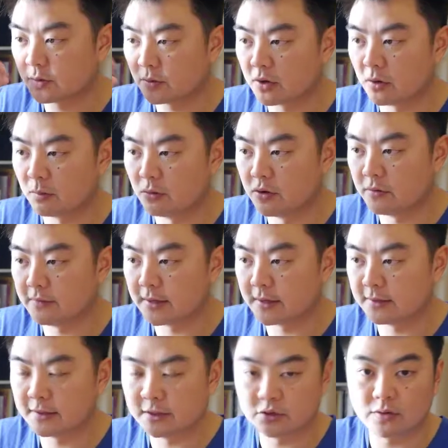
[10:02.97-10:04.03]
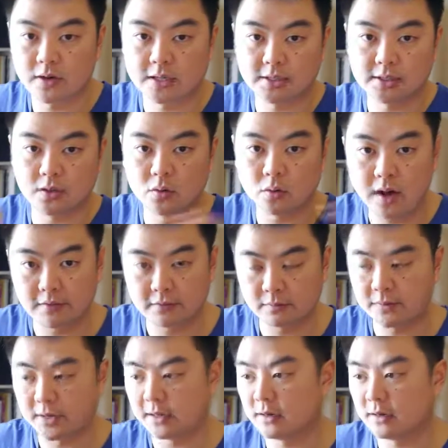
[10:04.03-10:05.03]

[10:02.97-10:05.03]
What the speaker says: So we're going to move it in the direction away from the